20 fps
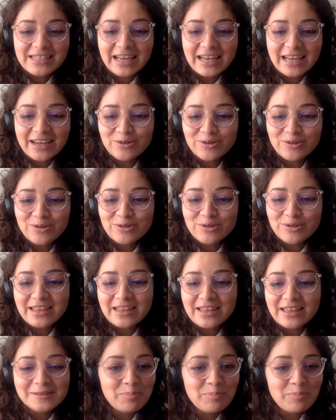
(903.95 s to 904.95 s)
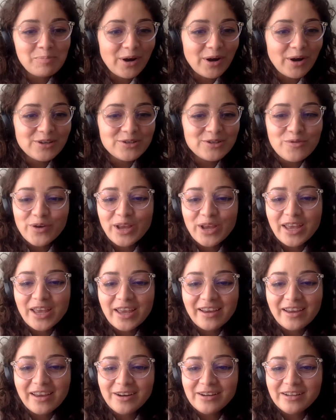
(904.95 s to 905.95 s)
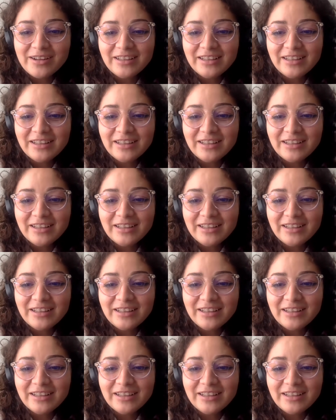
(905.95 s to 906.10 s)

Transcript: I don't see the sparks over here.